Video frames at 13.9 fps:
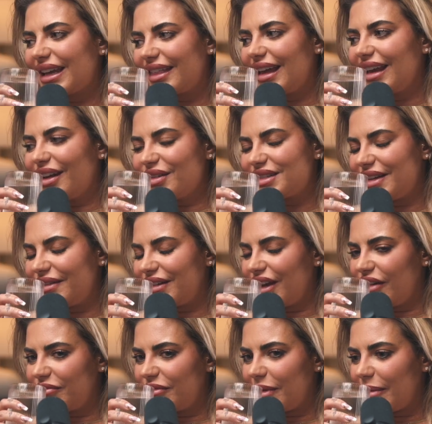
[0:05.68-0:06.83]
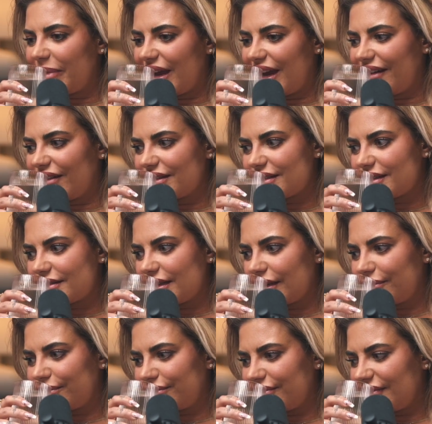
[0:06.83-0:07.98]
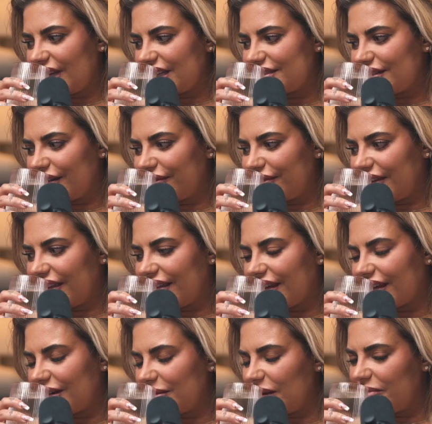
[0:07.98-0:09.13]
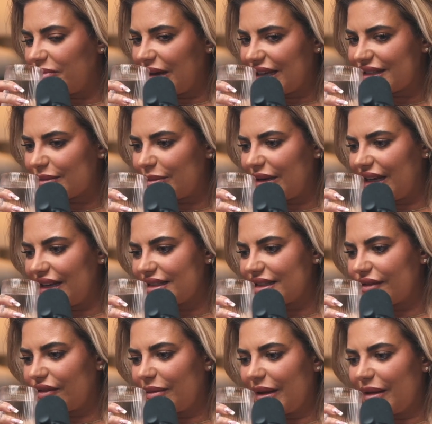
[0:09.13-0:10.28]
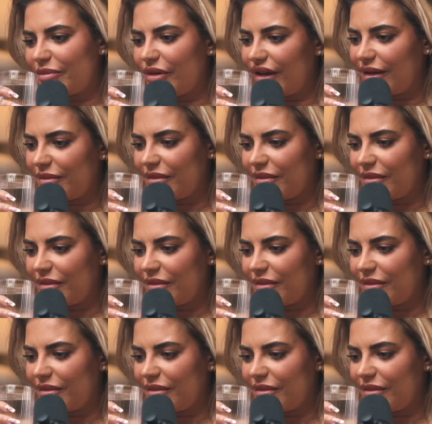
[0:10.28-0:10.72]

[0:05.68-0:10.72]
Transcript: then, I was living at home with my parents. I was like, I don't think they're going to be best pleased if I'm like putting